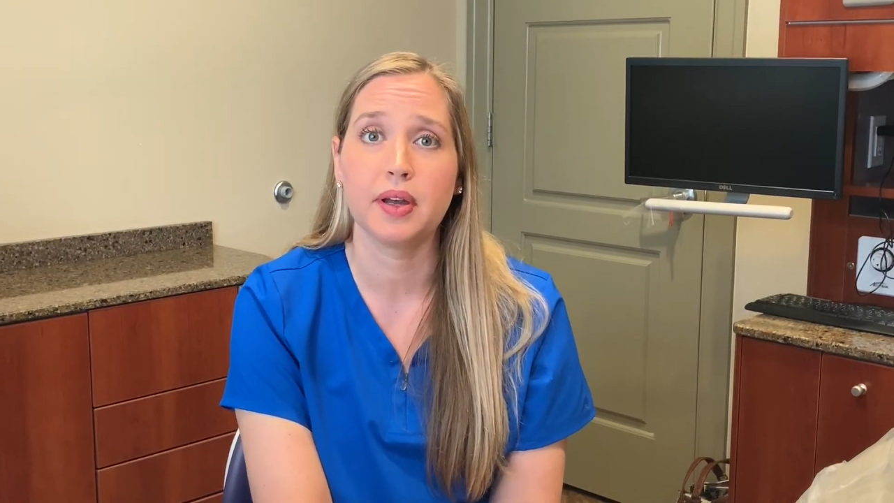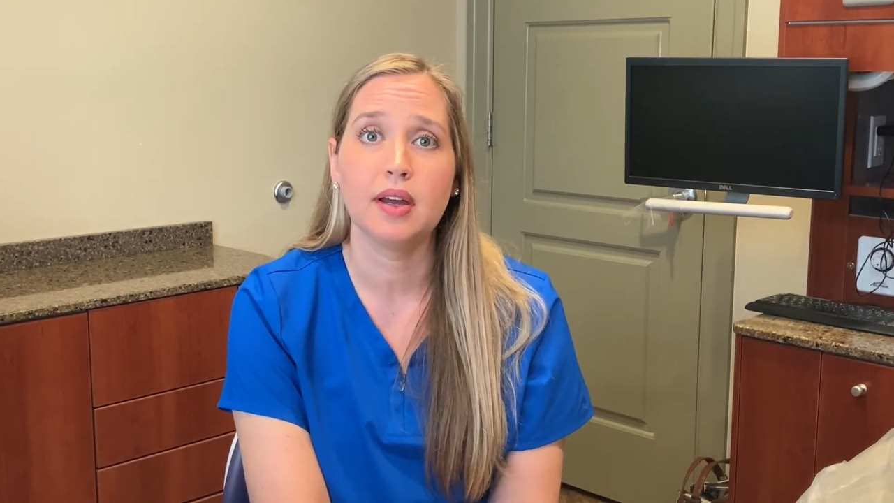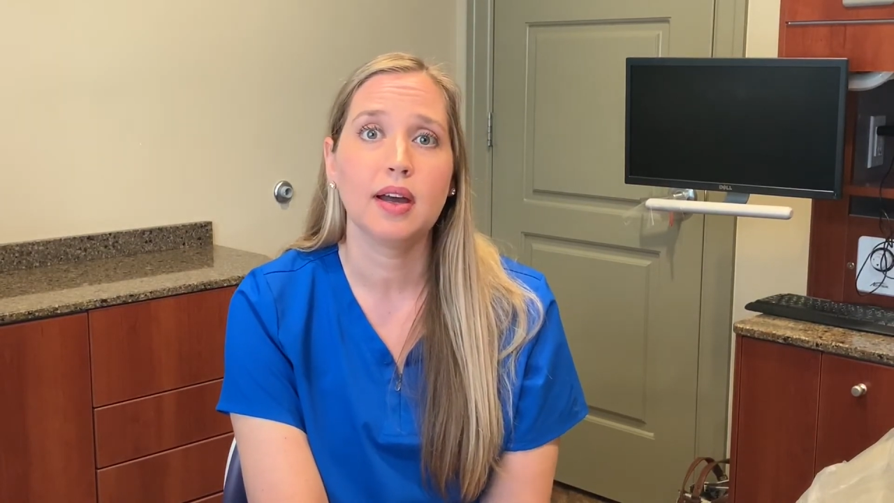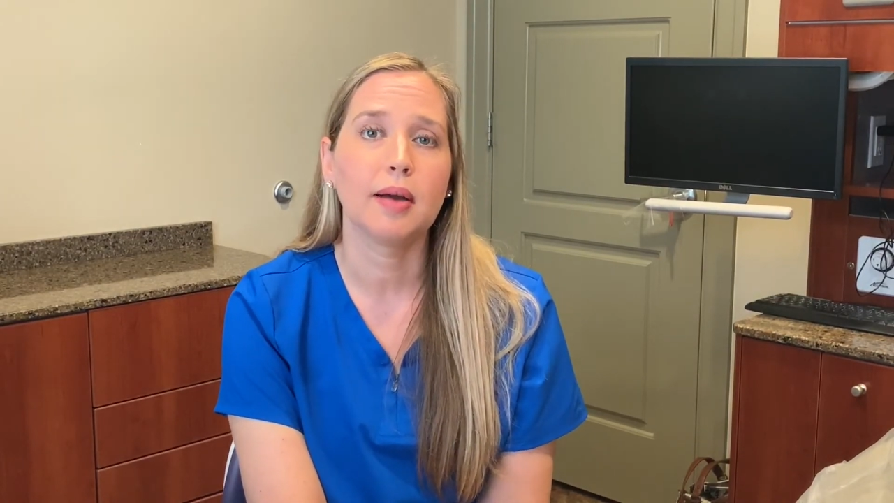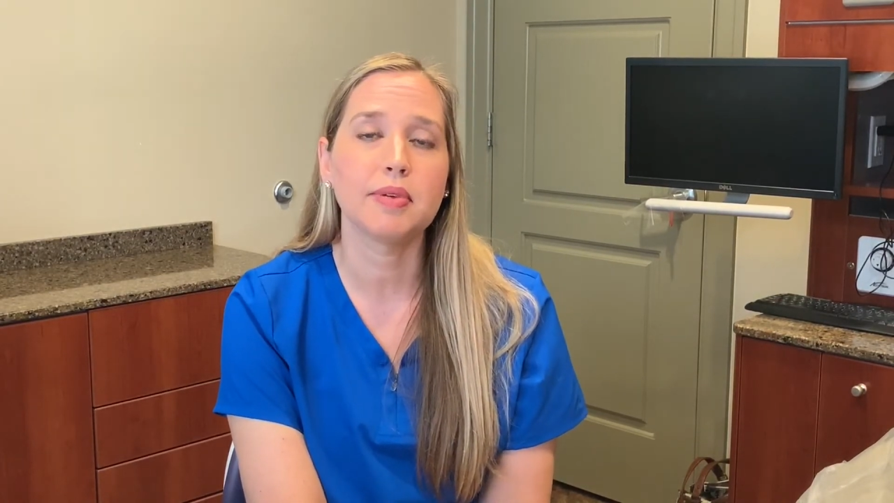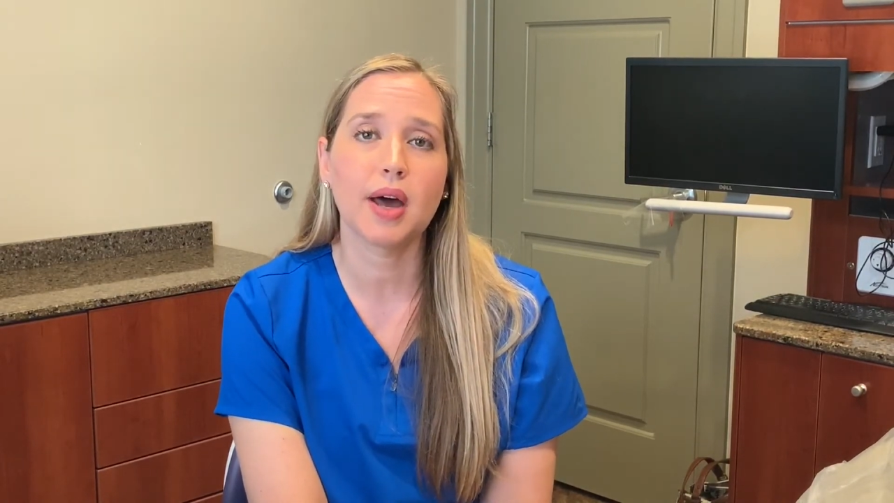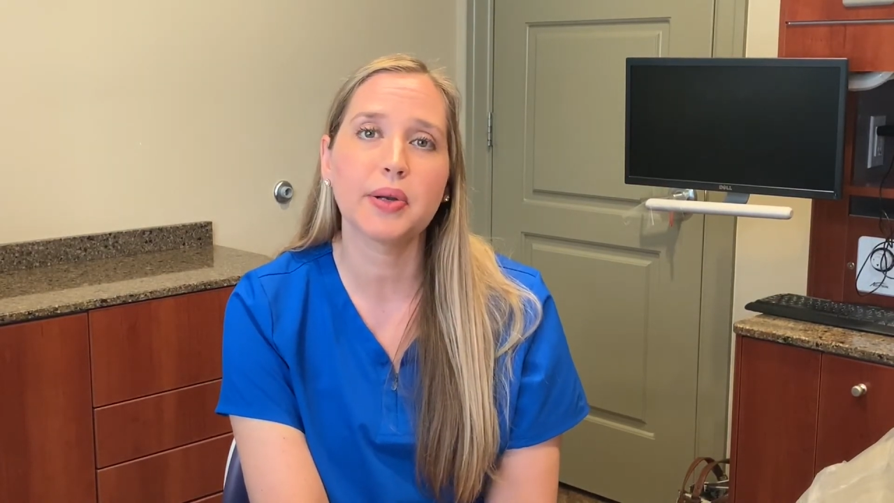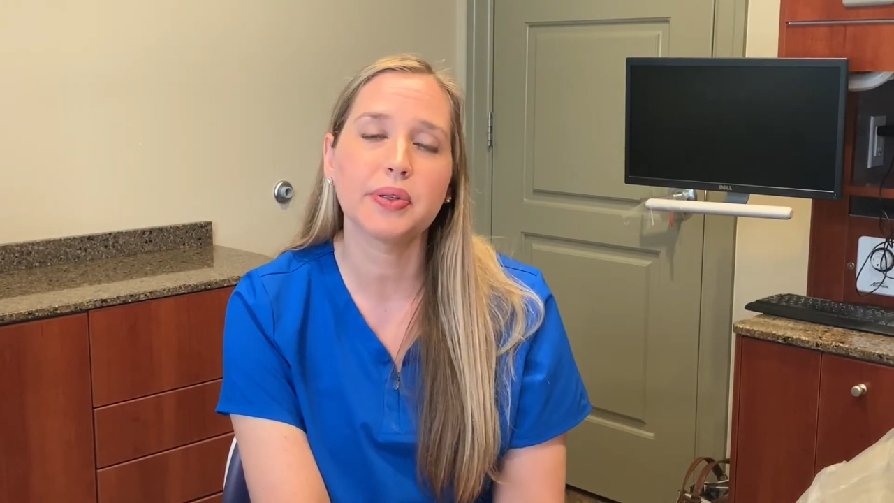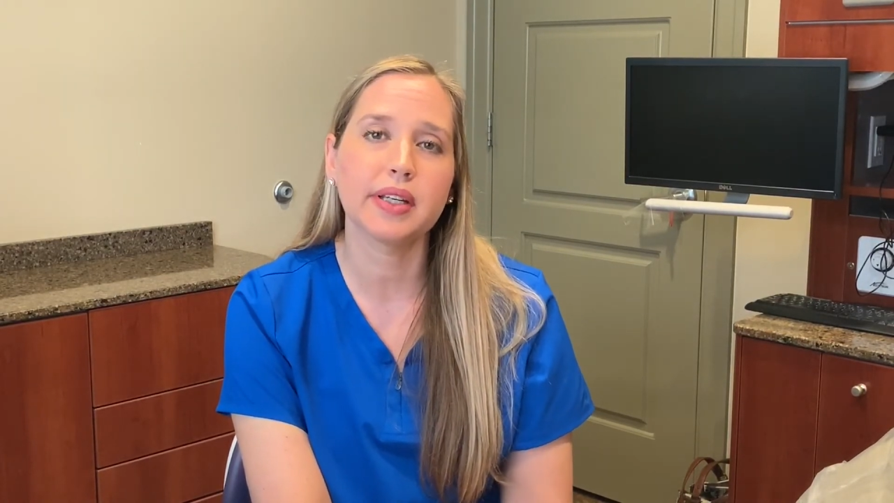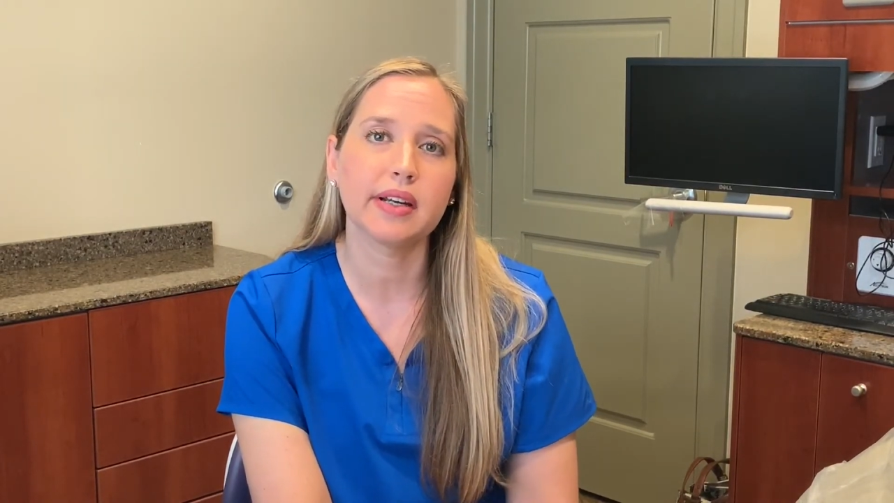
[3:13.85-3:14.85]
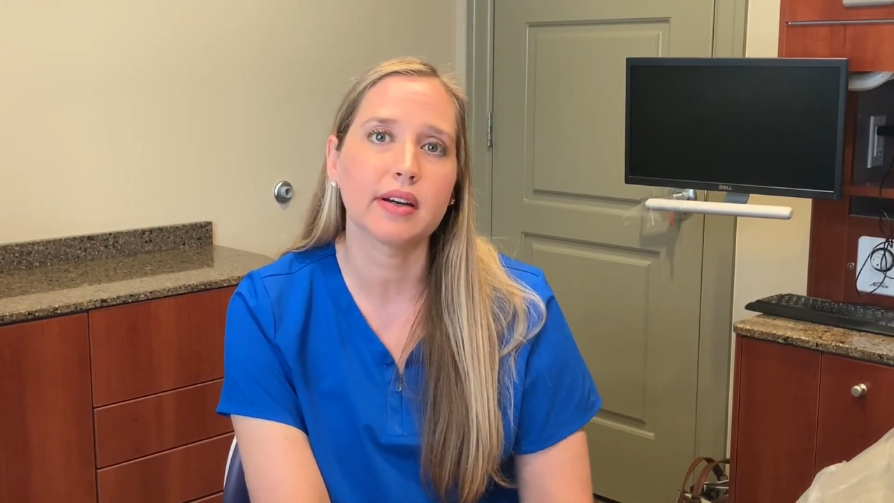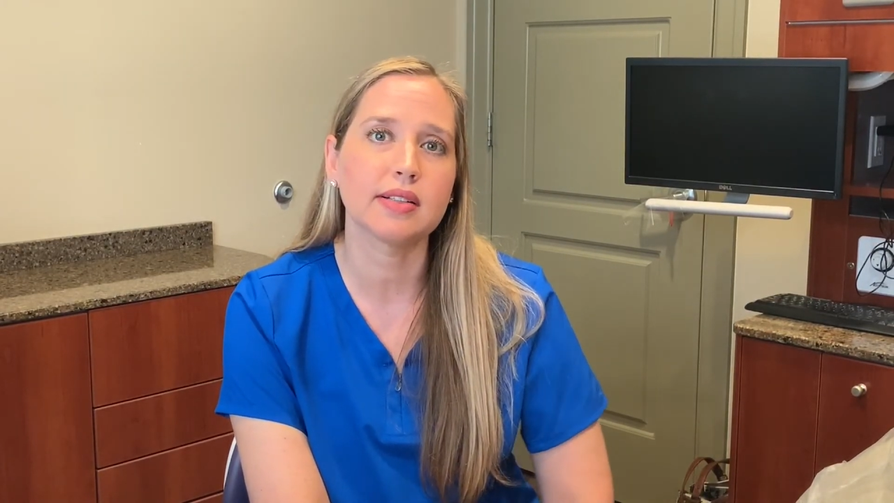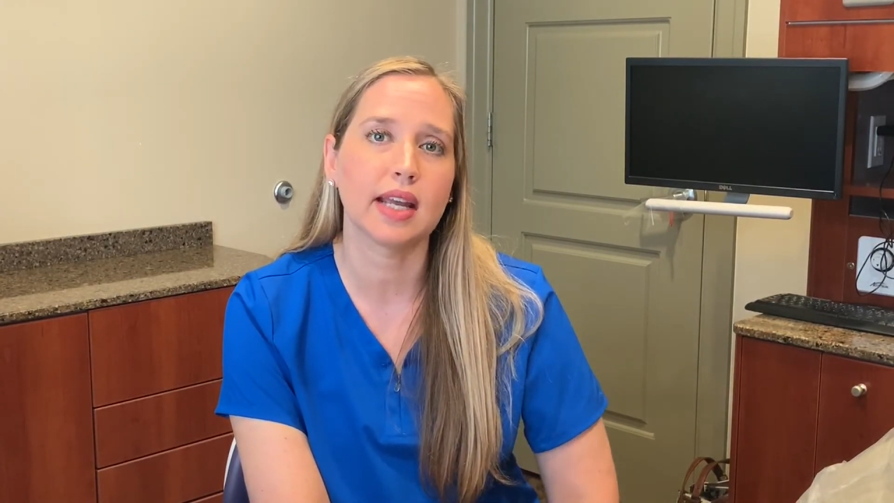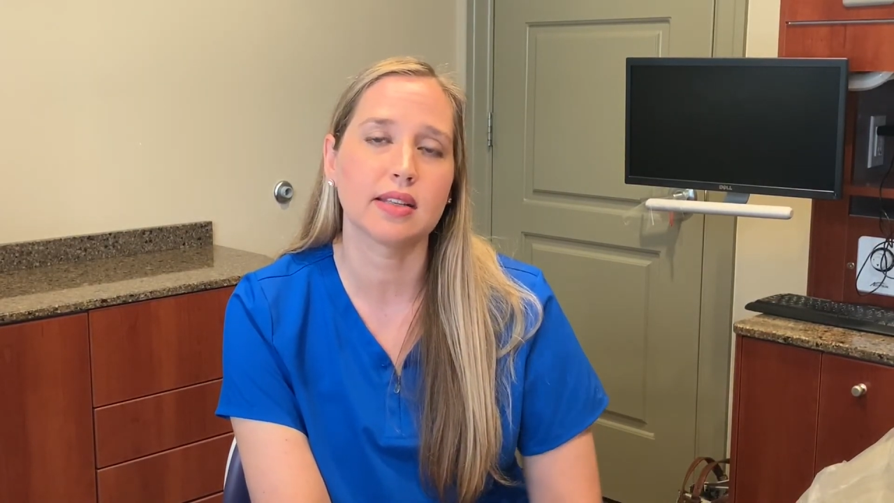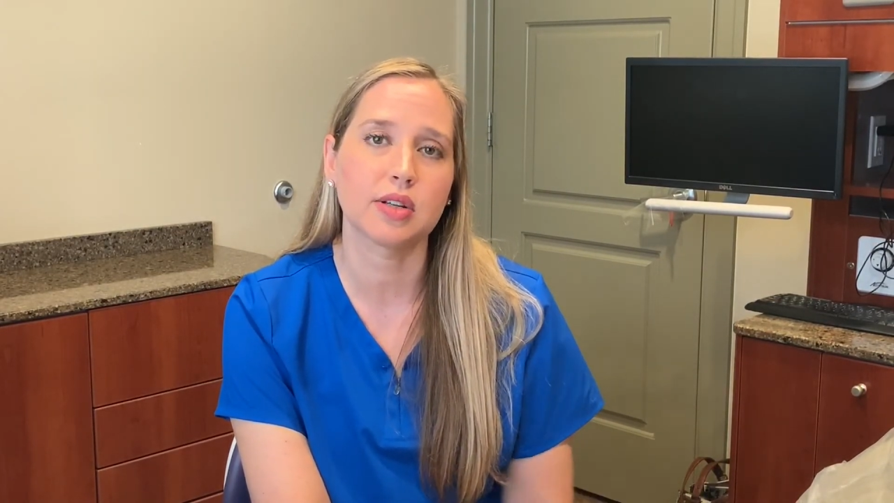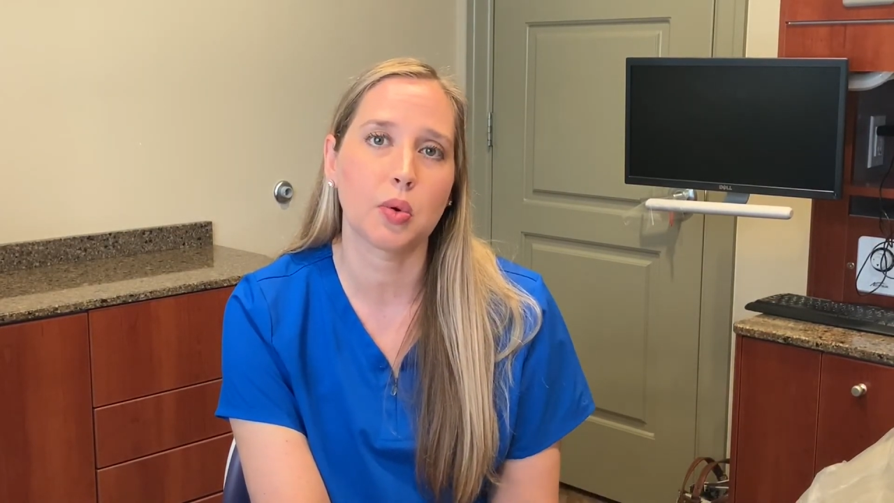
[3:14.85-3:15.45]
I'm not only here to answer